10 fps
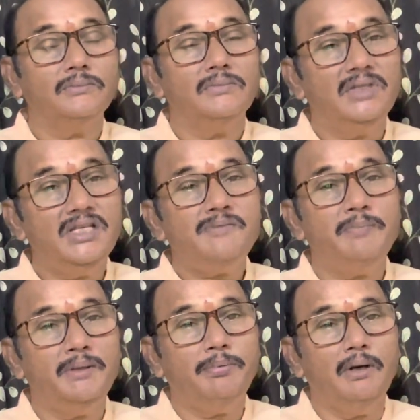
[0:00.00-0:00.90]
these
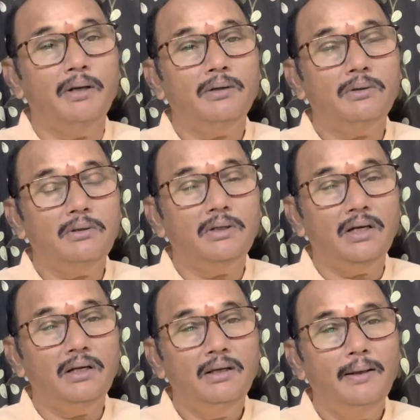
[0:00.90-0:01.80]
people took
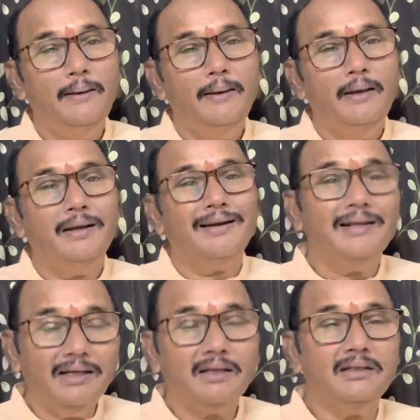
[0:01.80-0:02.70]
her
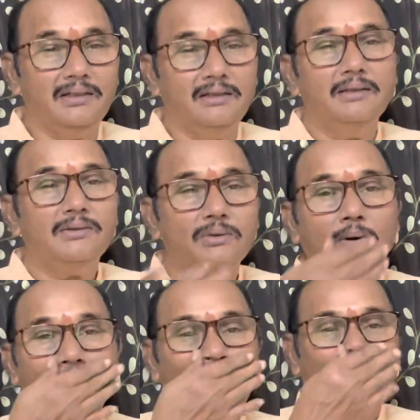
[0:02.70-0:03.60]
near the
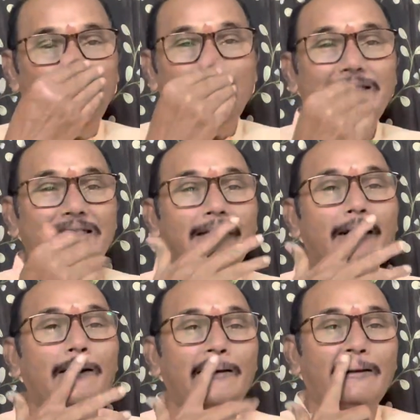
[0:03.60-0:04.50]
so-called
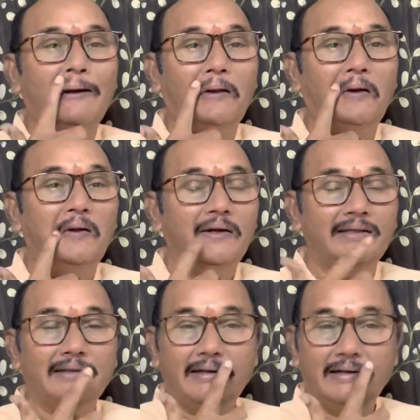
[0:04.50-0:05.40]
Chela canal
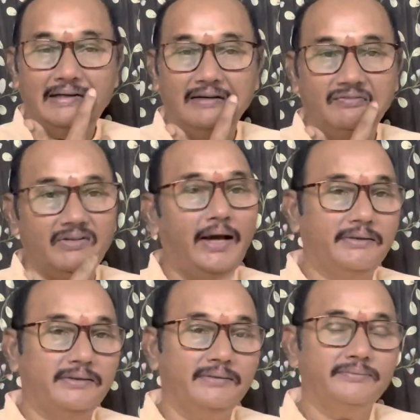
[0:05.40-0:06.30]
in the dead of
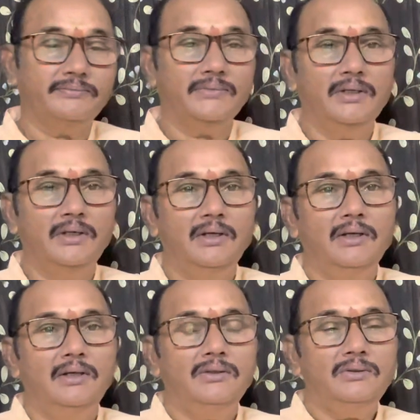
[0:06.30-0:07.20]
night.
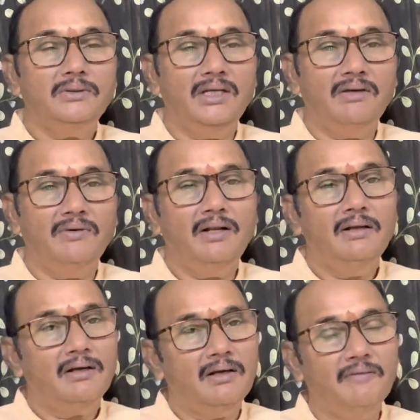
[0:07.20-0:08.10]
So there were
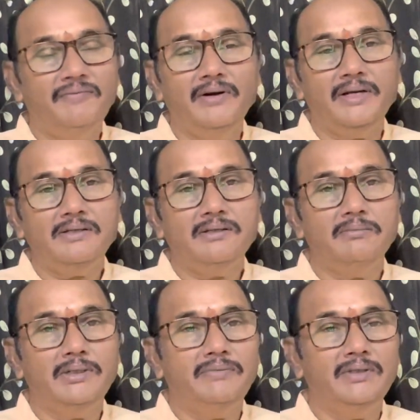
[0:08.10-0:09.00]
confrontation
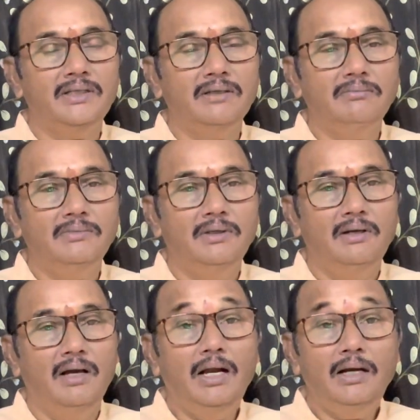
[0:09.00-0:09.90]
between them,
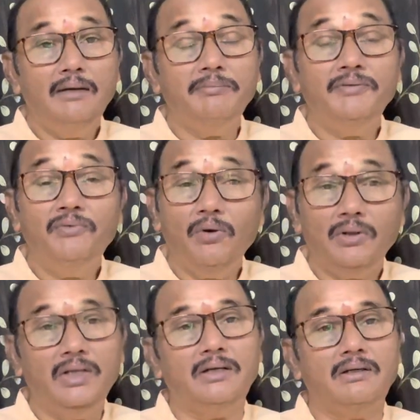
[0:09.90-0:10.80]
and before
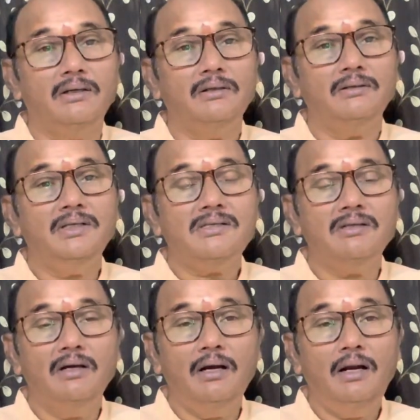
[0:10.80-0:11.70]
that, this
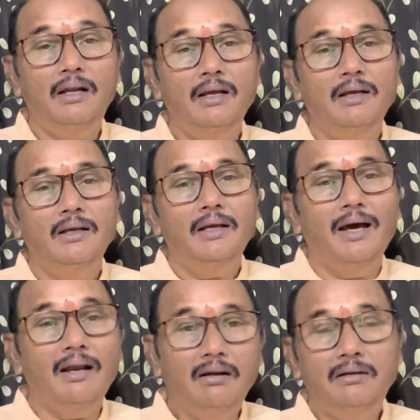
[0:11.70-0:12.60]
girl
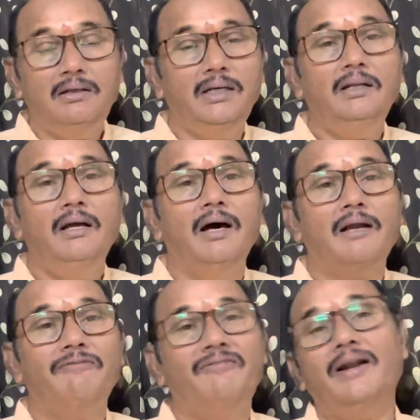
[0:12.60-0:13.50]
alerted
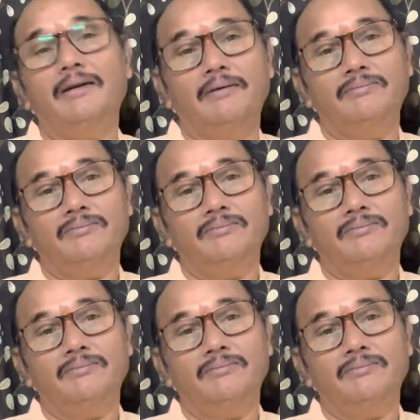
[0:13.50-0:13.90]
her friend.